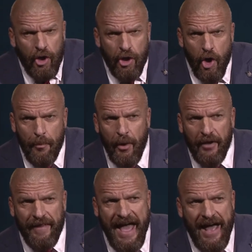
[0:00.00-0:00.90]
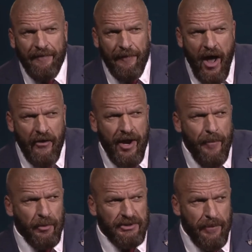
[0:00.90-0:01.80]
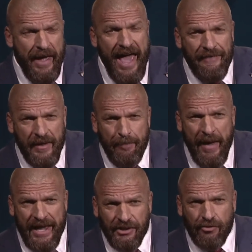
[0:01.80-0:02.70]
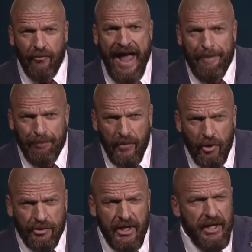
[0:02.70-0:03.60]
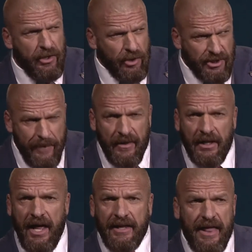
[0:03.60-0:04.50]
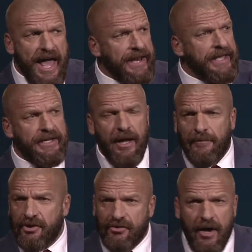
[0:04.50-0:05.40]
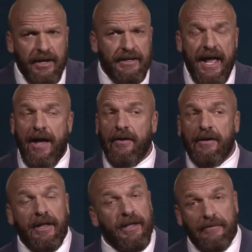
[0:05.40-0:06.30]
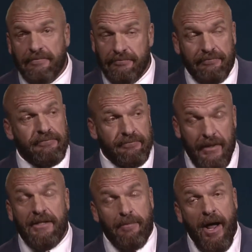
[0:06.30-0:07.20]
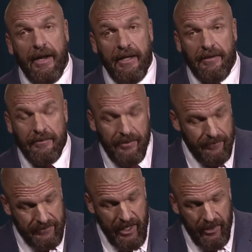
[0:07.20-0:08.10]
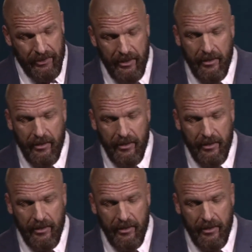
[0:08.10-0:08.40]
You put that followed up with some heavy bass rap music or something like that, he comes strutting down. It's money, I'm telling you.